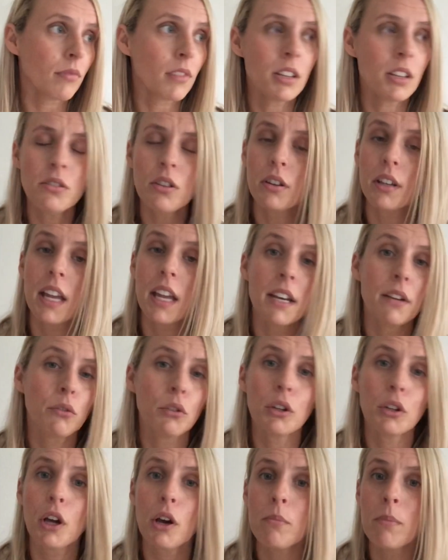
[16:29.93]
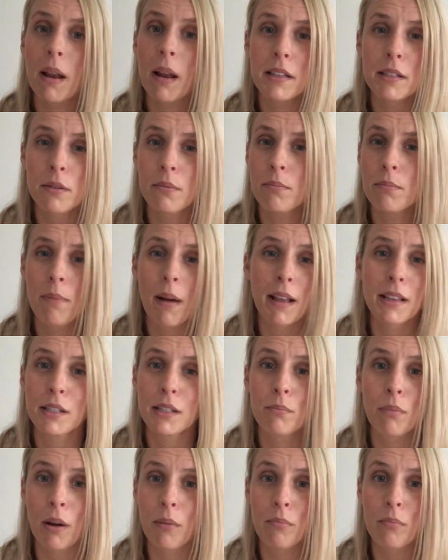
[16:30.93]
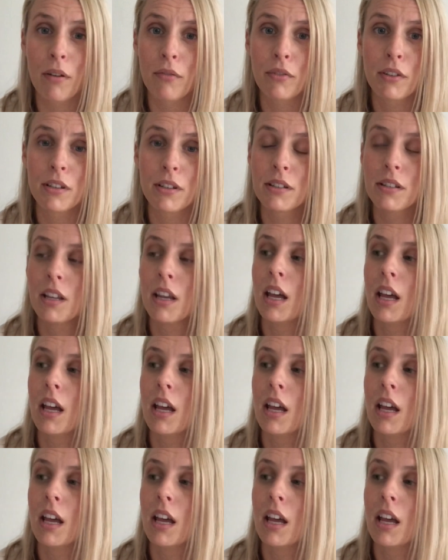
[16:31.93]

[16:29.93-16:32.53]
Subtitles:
So again, I'm going to go back to Blood Brothers.